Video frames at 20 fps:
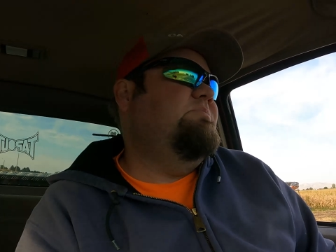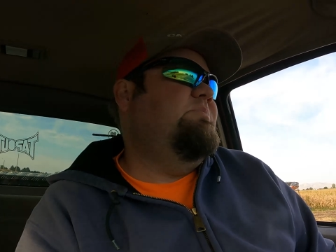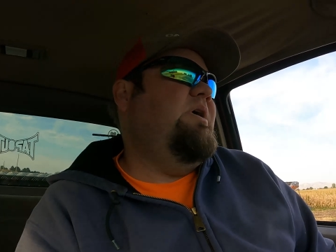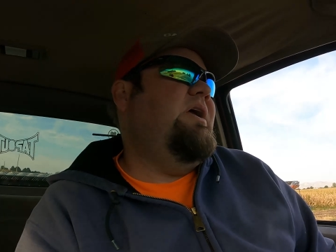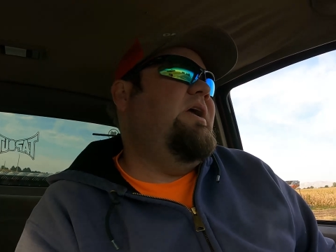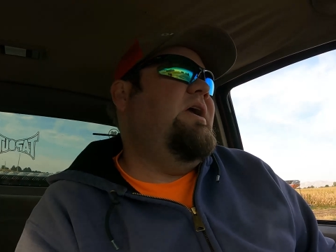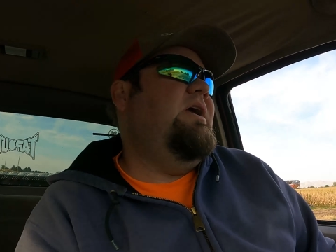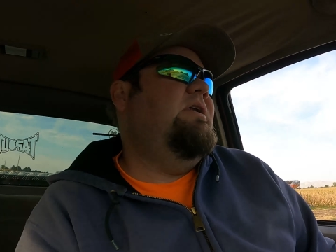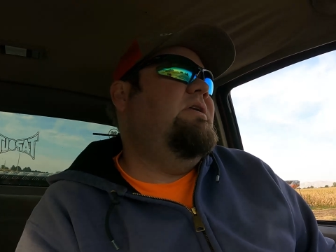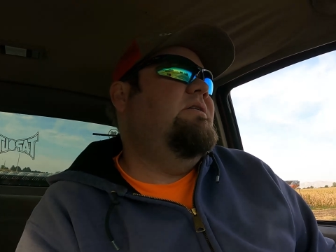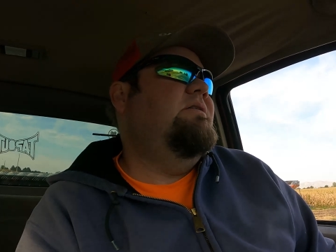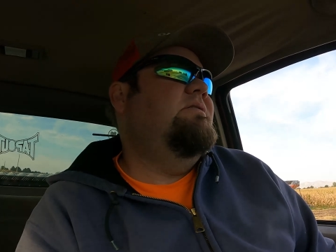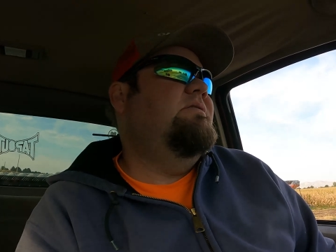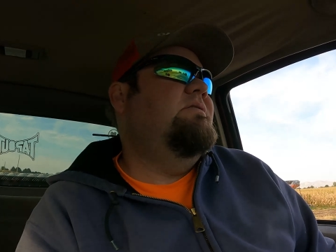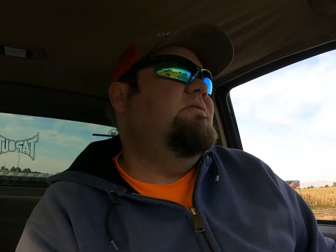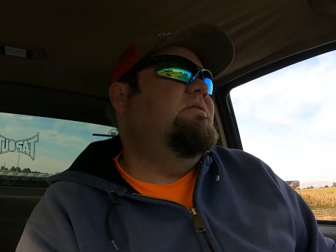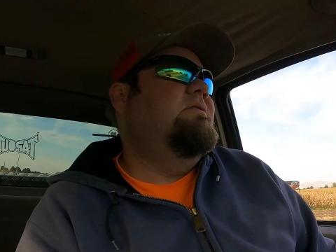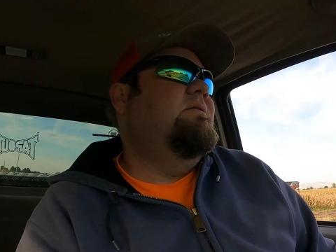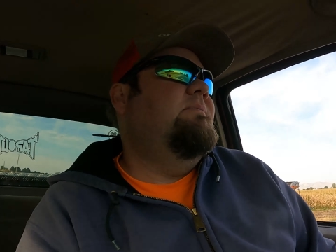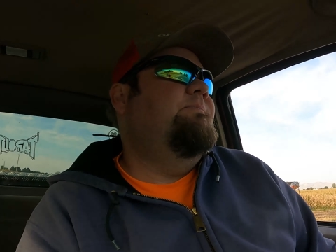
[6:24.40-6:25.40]
a pain.
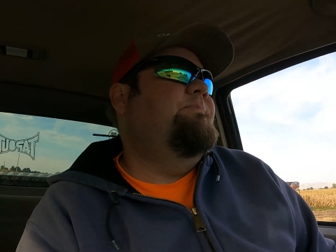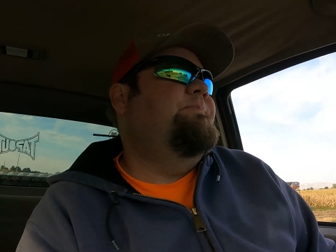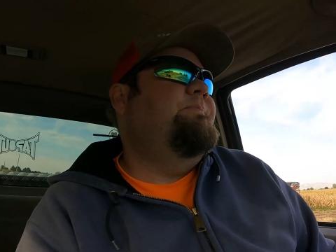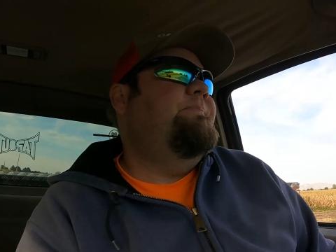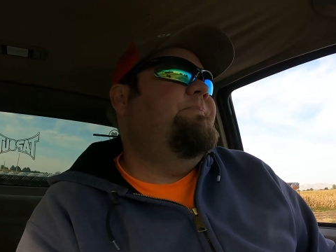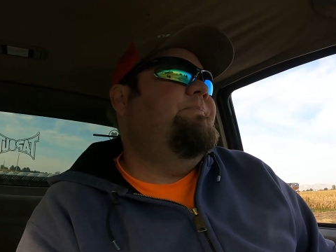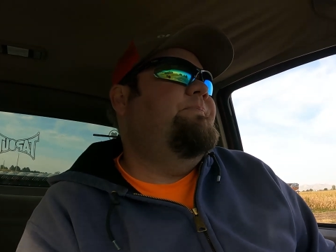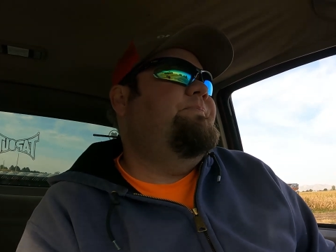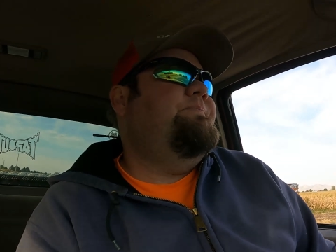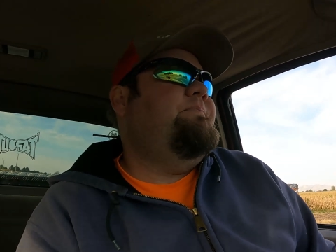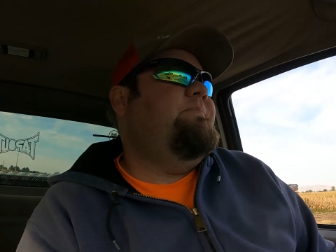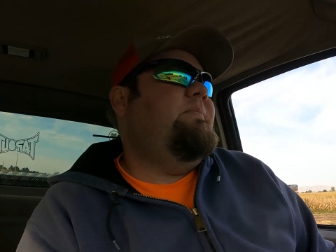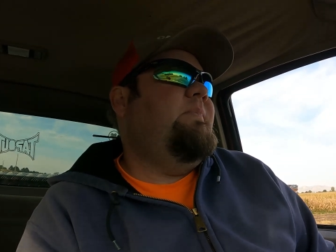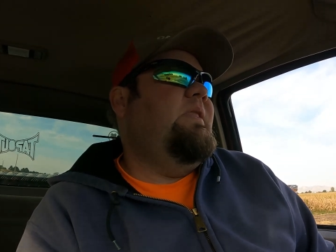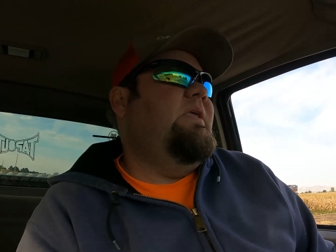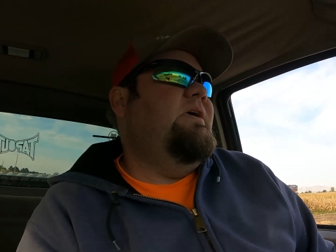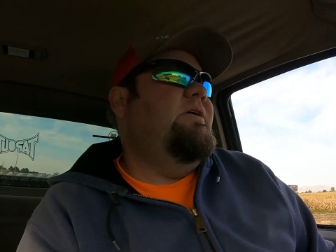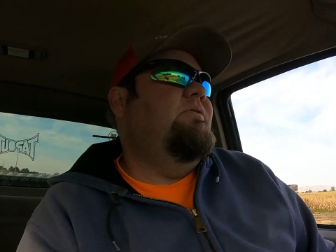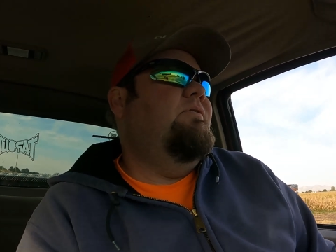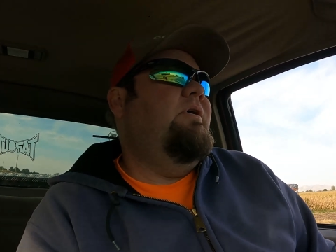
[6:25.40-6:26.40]

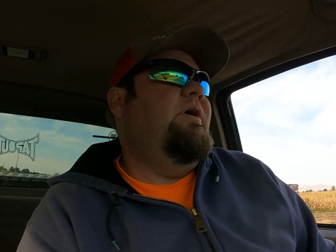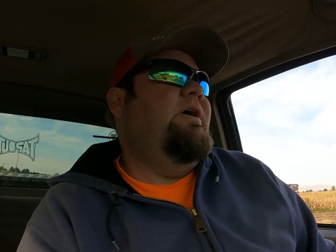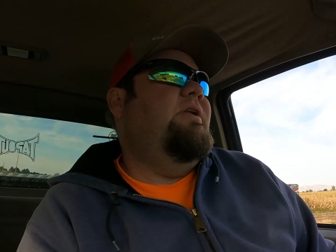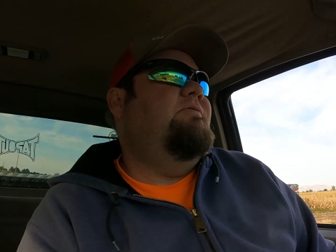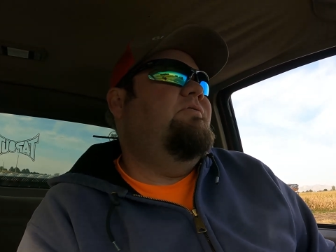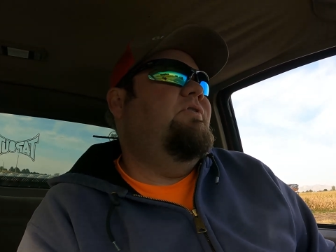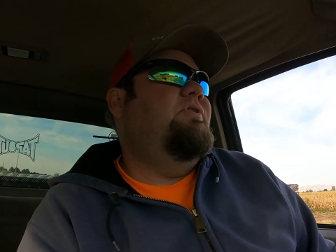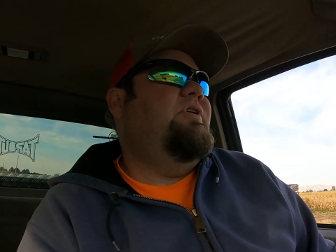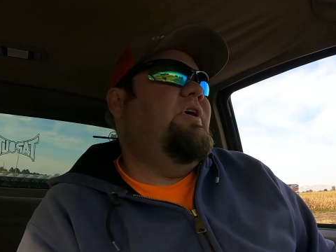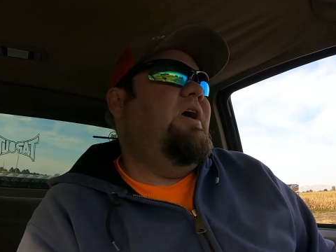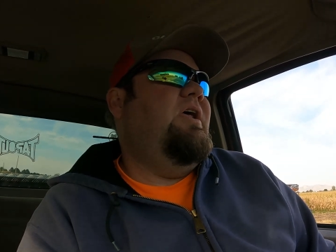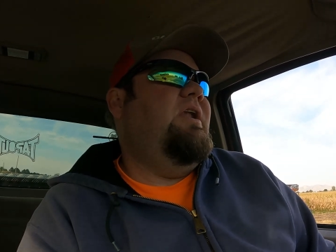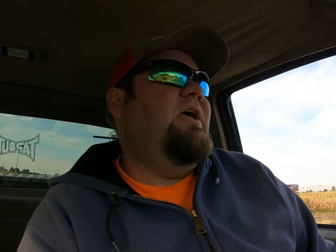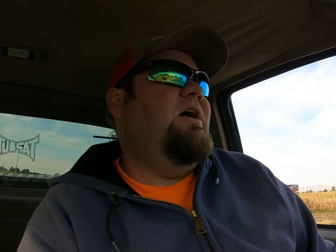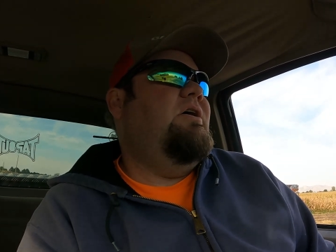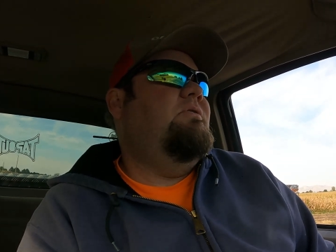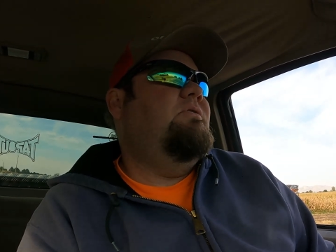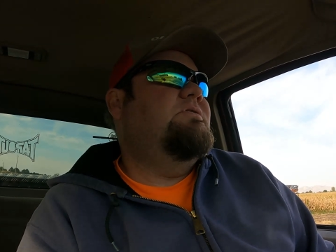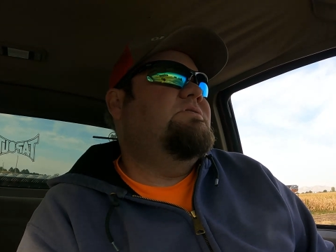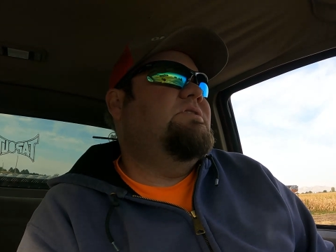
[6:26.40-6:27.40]
It ran for 10
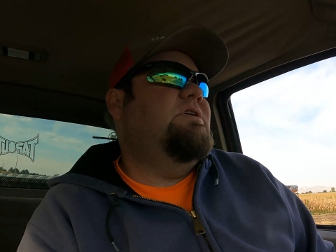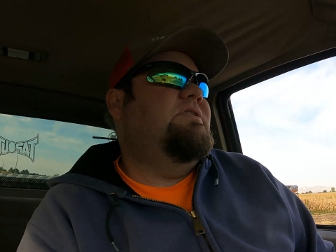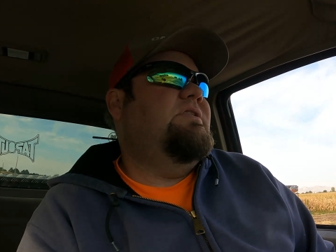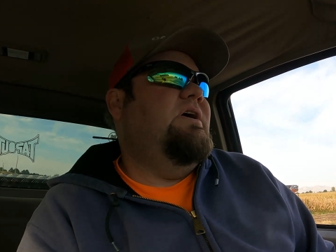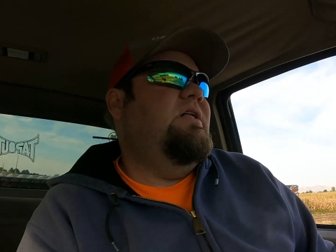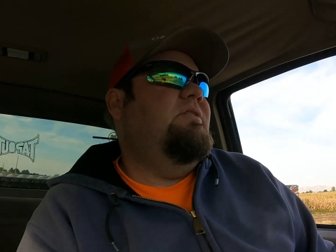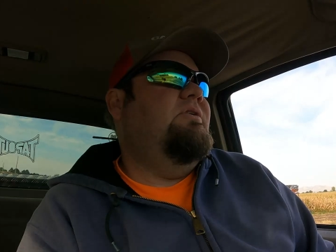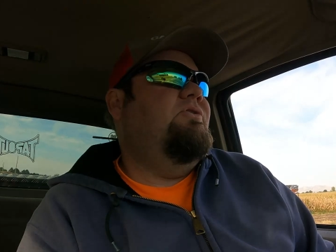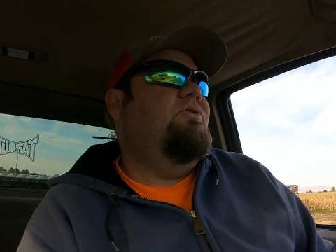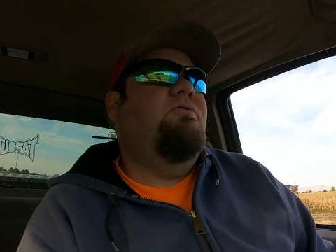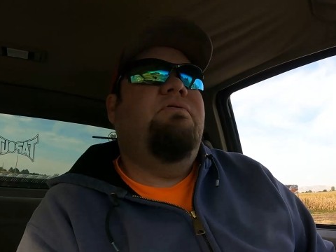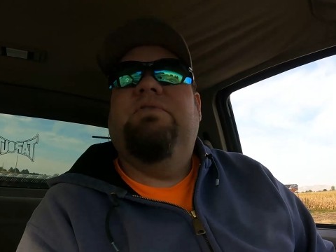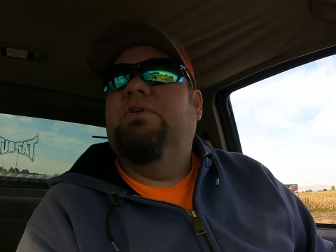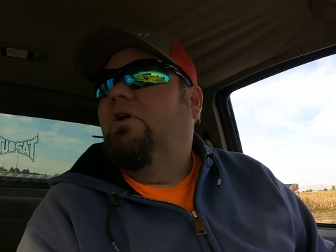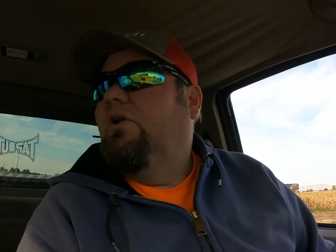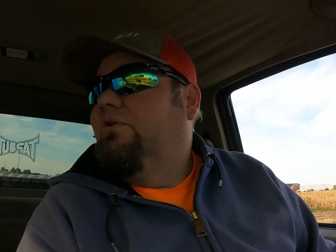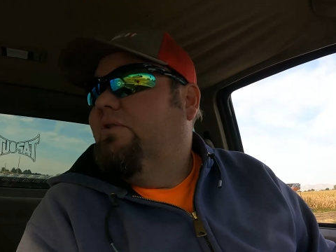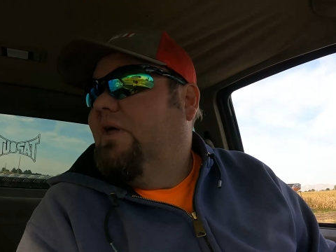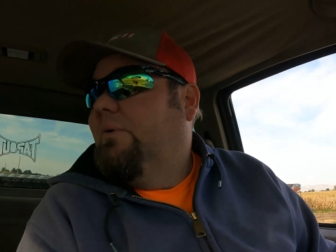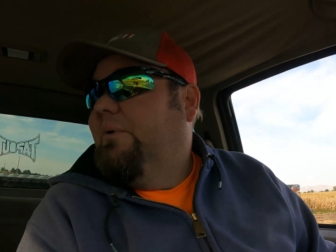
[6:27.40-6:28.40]
hours on that little
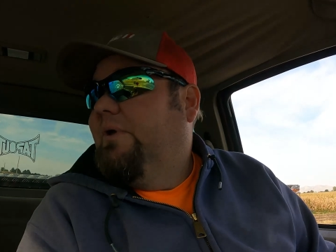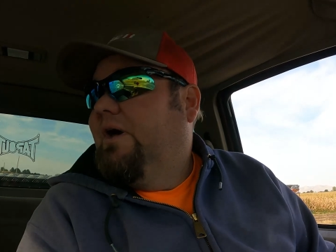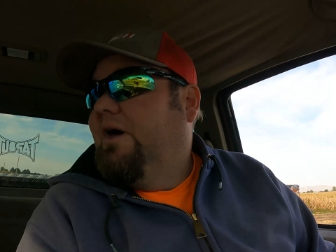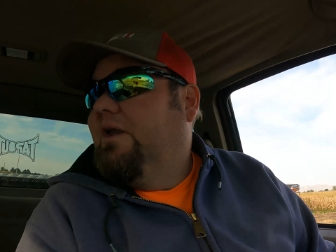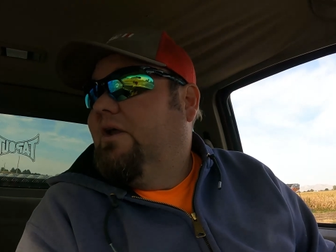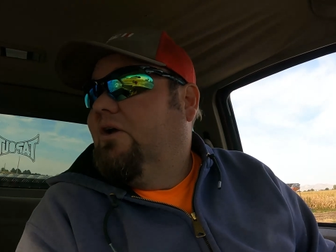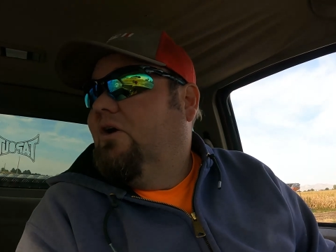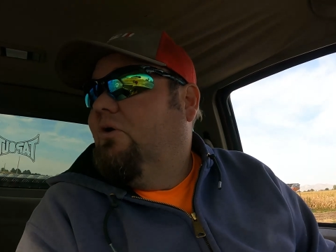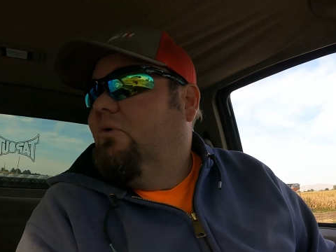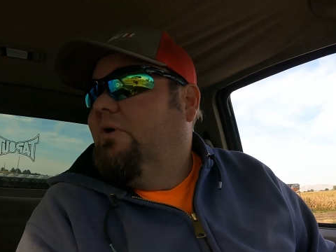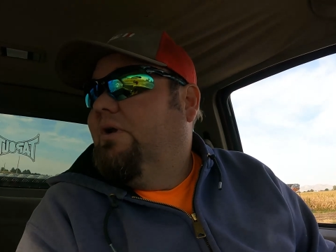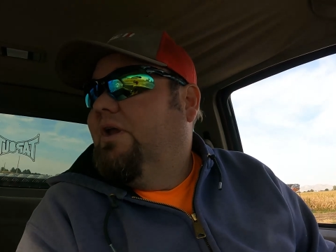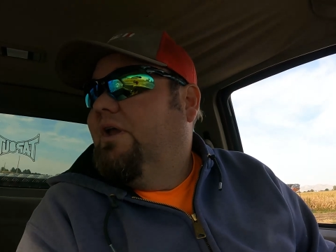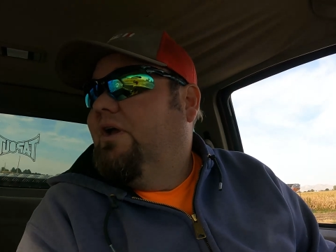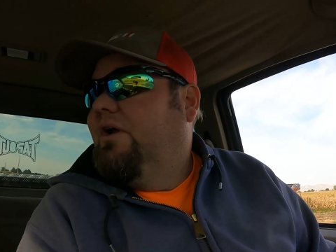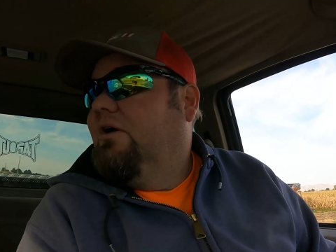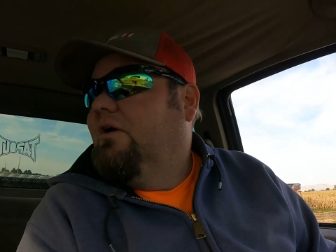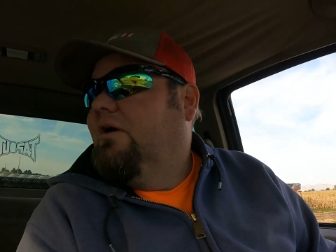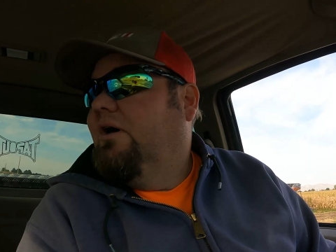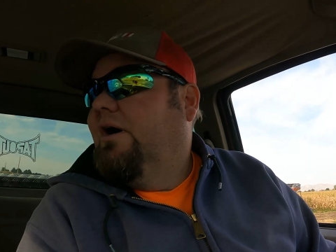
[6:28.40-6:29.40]
field, and then we got it going
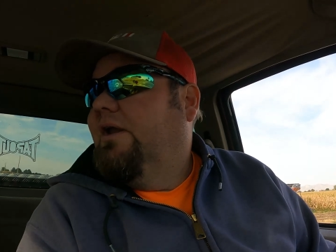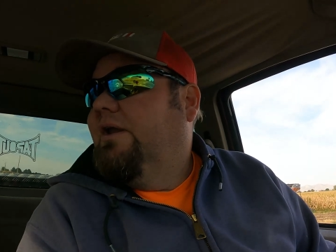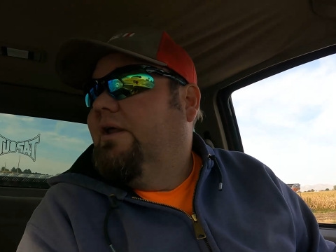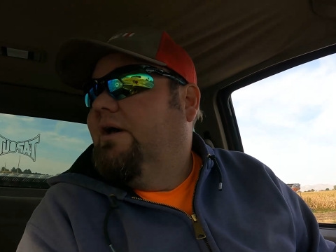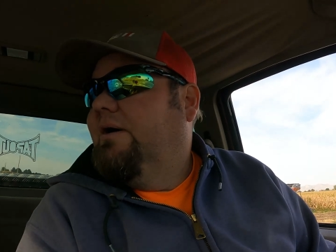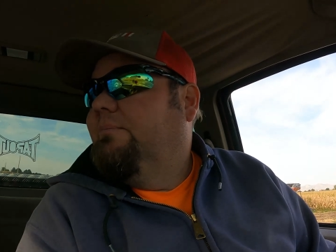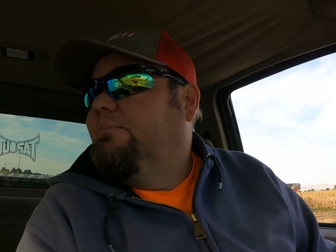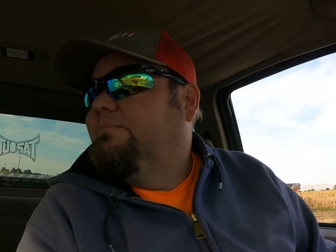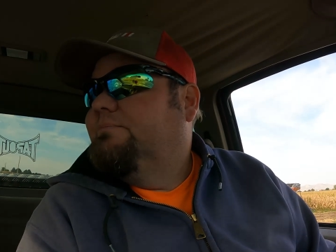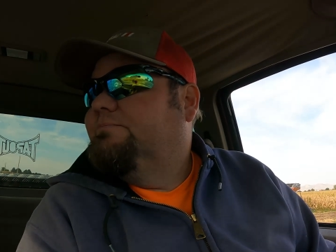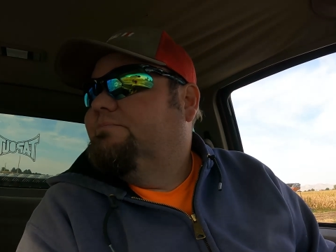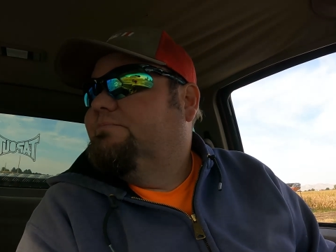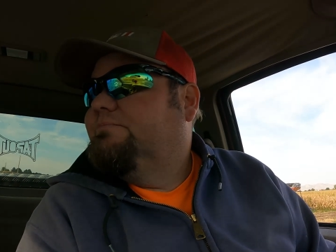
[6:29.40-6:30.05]
here on